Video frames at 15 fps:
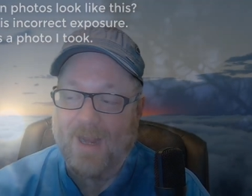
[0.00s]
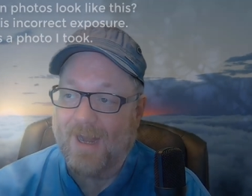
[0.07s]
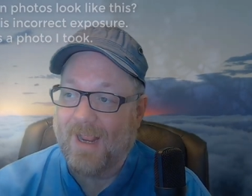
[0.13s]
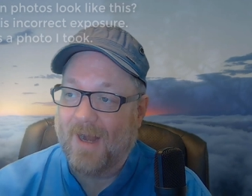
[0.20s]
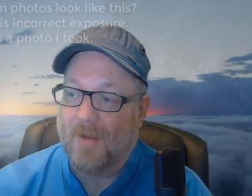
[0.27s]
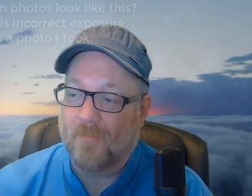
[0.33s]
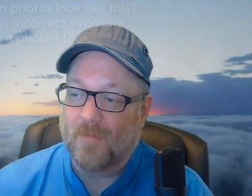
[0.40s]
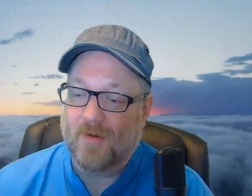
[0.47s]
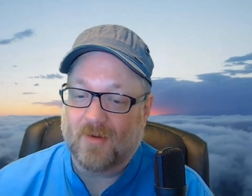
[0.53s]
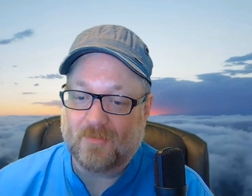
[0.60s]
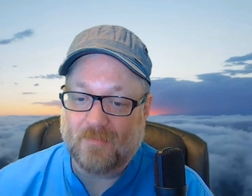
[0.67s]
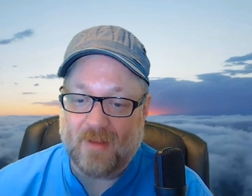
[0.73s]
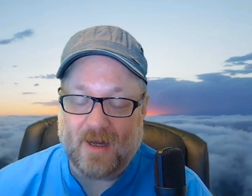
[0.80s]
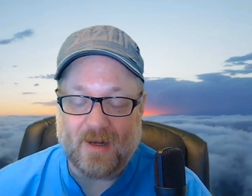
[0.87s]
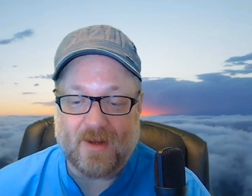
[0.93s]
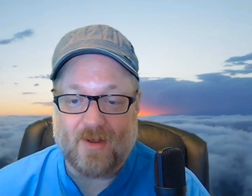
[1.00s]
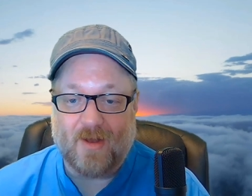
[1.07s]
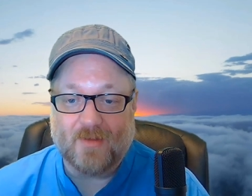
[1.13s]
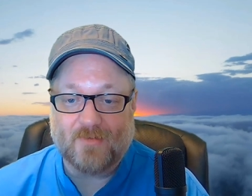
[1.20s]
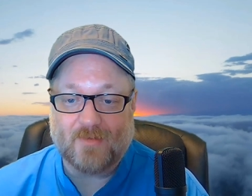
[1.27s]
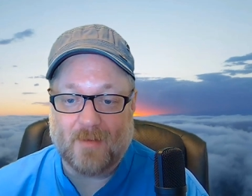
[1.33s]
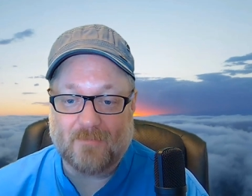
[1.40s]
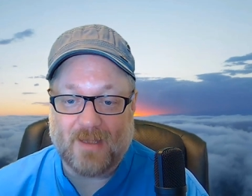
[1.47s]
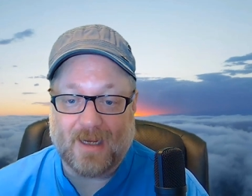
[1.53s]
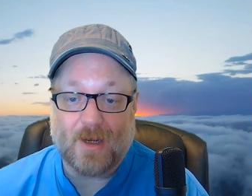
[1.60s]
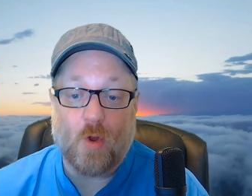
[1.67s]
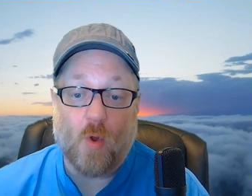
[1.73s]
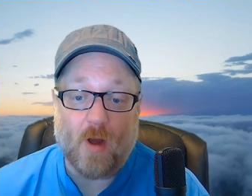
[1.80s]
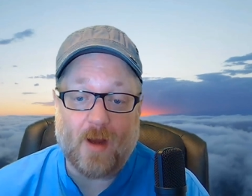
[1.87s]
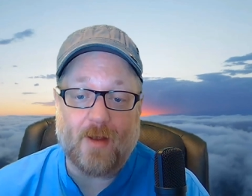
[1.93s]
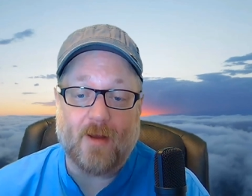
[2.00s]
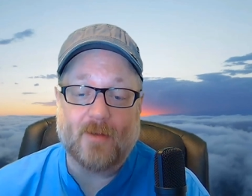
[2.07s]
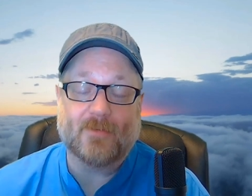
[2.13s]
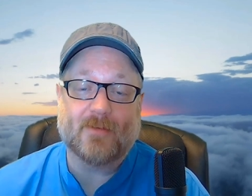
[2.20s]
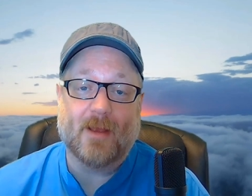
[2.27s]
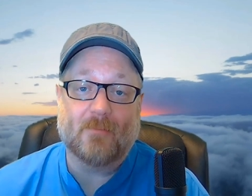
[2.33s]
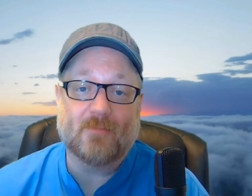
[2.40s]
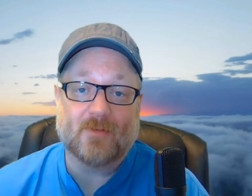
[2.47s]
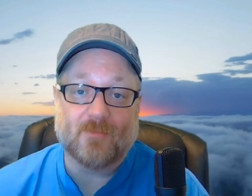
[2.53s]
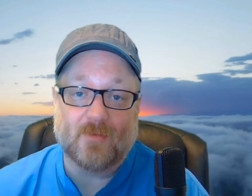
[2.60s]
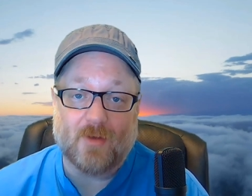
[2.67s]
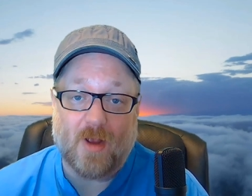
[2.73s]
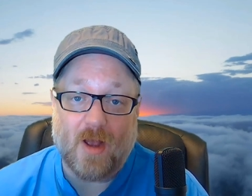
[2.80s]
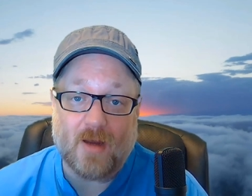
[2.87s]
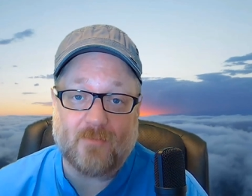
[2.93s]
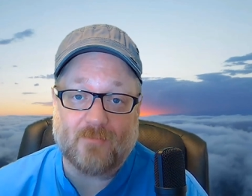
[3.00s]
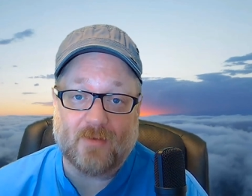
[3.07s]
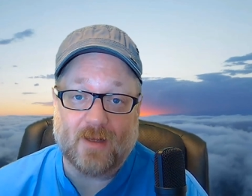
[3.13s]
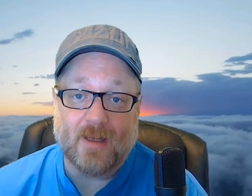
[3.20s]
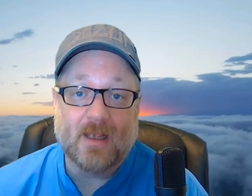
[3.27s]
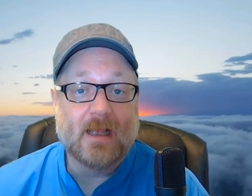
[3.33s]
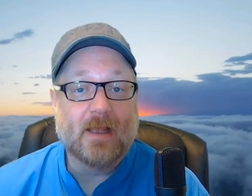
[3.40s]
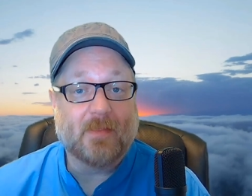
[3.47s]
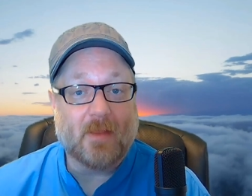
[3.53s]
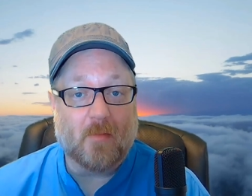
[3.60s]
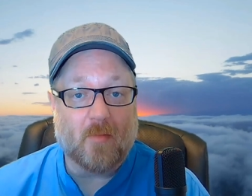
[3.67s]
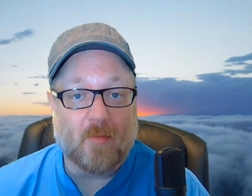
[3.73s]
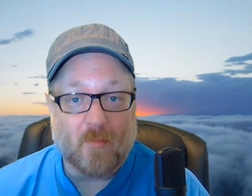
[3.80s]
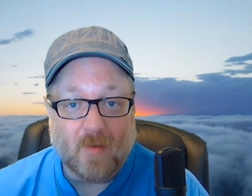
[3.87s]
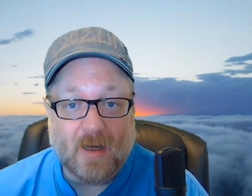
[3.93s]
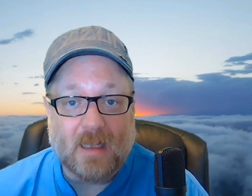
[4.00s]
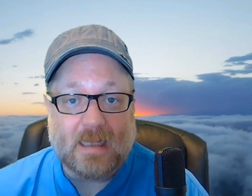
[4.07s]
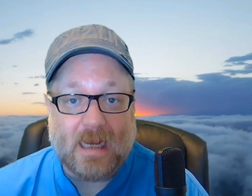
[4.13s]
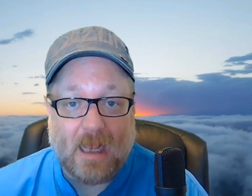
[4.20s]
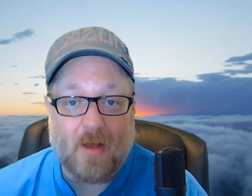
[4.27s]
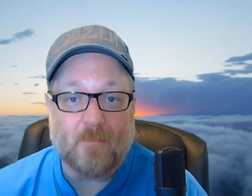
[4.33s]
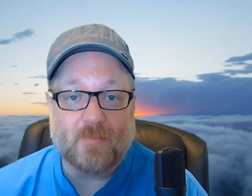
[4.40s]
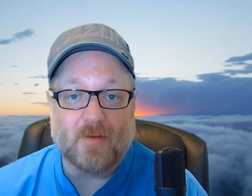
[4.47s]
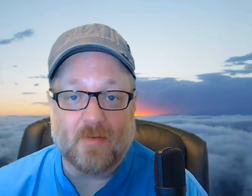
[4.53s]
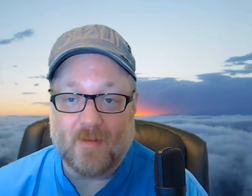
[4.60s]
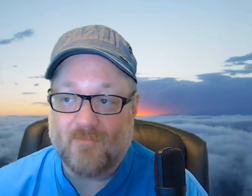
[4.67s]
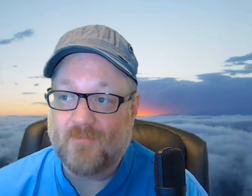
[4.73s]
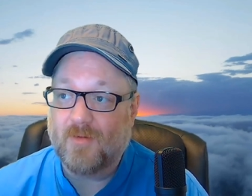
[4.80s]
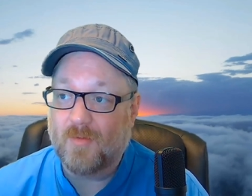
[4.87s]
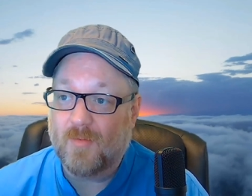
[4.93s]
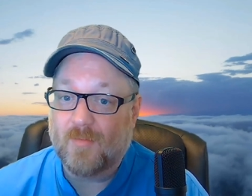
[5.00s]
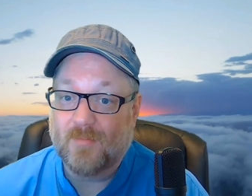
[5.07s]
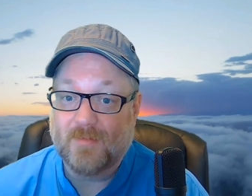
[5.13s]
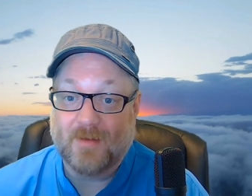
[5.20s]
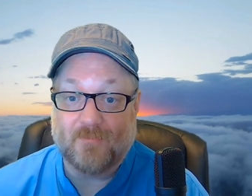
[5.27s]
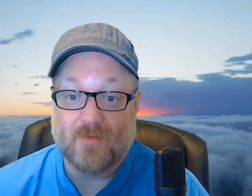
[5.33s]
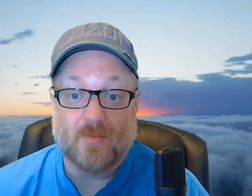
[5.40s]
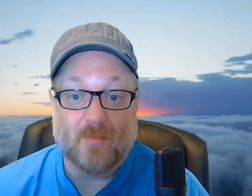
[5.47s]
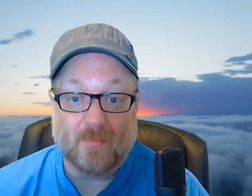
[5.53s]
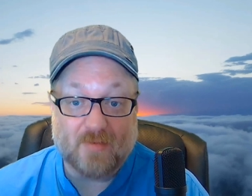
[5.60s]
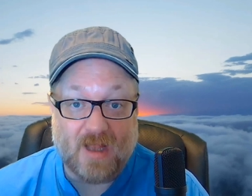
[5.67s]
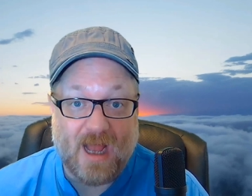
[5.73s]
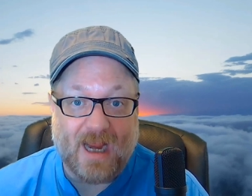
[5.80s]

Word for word: And I'm going to explain a concept, a core concept to photography that will really help you if you apply